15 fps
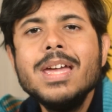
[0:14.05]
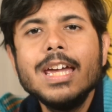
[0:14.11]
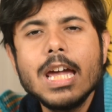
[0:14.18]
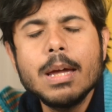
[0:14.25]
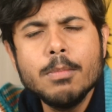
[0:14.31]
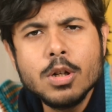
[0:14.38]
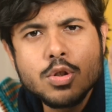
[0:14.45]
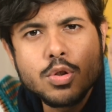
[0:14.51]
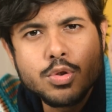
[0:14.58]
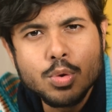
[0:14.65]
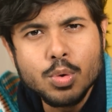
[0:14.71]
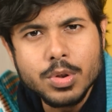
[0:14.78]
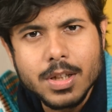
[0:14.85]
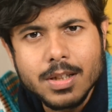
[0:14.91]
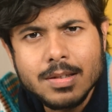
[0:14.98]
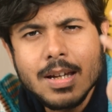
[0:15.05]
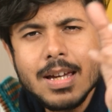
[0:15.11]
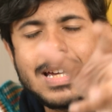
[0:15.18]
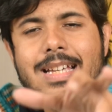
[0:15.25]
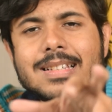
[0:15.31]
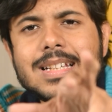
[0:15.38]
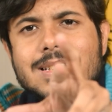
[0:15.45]
being able to do this
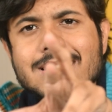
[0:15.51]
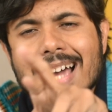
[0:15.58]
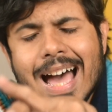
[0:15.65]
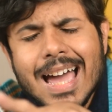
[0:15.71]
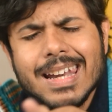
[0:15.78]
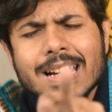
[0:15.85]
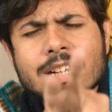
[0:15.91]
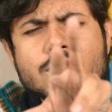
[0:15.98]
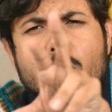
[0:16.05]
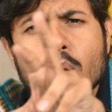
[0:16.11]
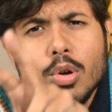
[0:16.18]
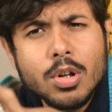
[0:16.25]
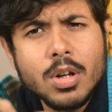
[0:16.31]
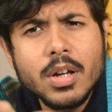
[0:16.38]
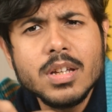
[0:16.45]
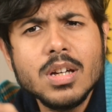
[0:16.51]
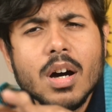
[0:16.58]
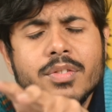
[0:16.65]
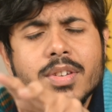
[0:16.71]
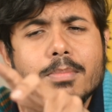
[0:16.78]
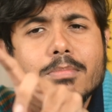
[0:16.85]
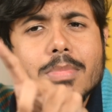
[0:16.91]
is a direct corollary
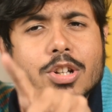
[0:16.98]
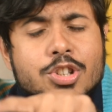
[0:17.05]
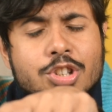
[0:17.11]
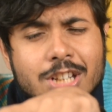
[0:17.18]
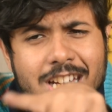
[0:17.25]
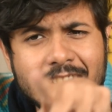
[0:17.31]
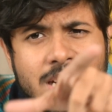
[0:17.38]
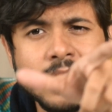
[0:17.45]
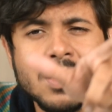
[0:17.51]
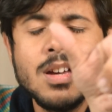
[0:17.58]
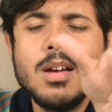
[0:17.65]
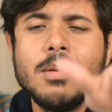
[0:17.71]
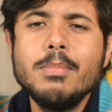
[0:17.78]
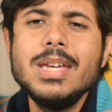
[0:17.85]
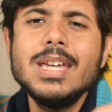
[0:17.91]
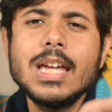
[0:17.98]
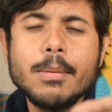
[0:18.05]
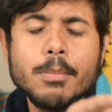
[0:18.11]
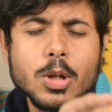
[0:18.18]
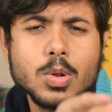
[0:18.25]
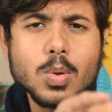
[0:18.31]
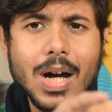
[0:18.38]
of the machine being
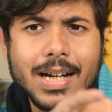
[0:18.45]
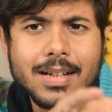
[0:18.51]
able to